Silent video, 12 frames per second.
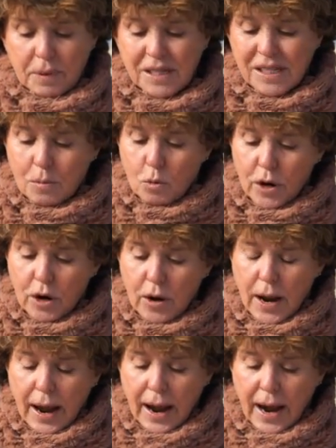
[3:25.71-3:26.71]
but
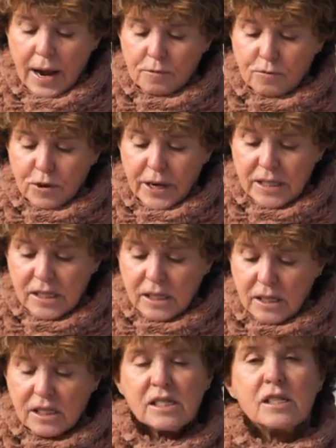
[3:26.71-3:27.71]
somewhere at, for
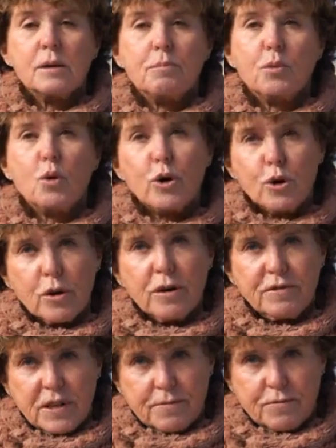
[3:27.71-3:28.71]
instance, the border
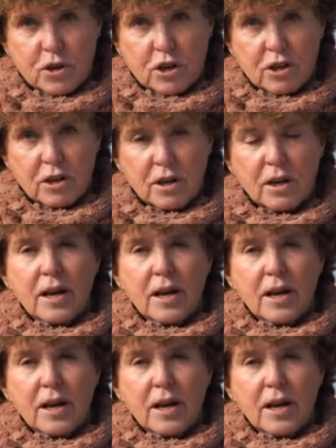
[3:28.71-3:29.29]
of Denver,